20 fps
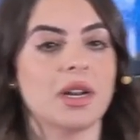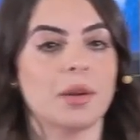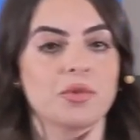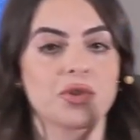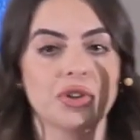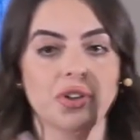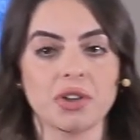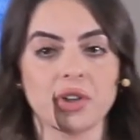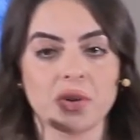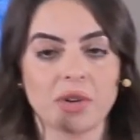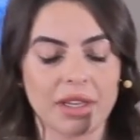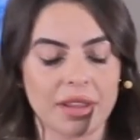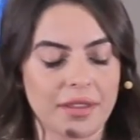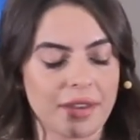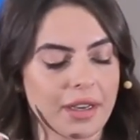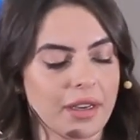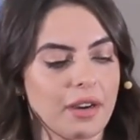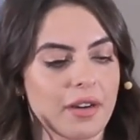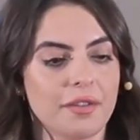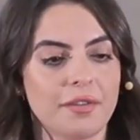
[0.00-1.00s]
I'm sure you can
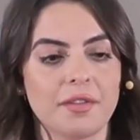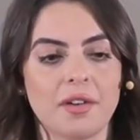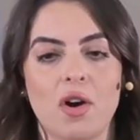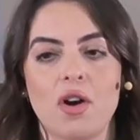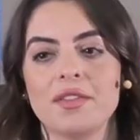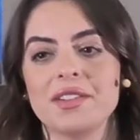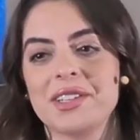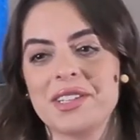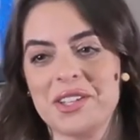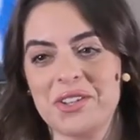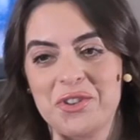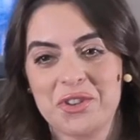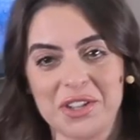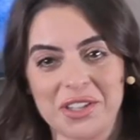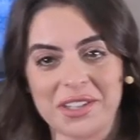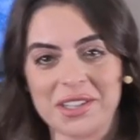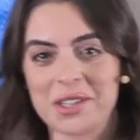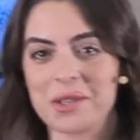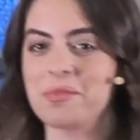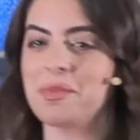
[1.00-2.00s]
think of, obviously,
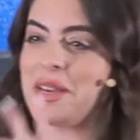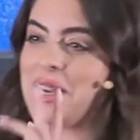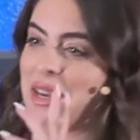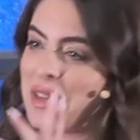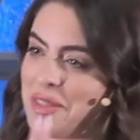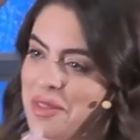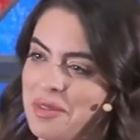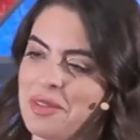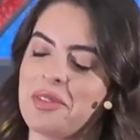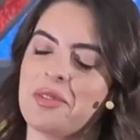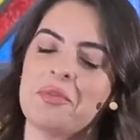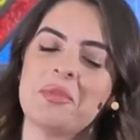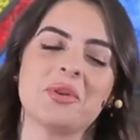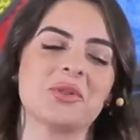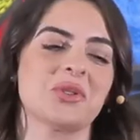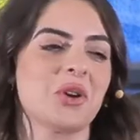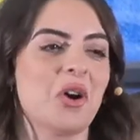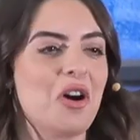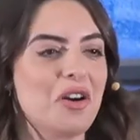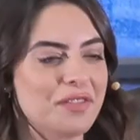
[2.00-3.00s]
Jesus being the
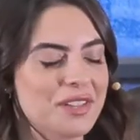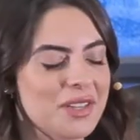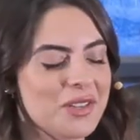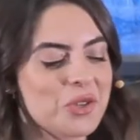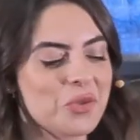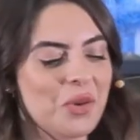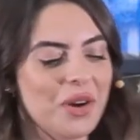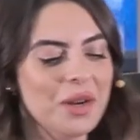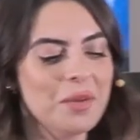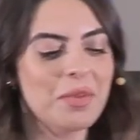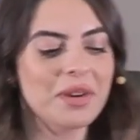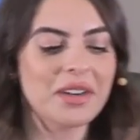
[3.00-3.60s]
most obvious one.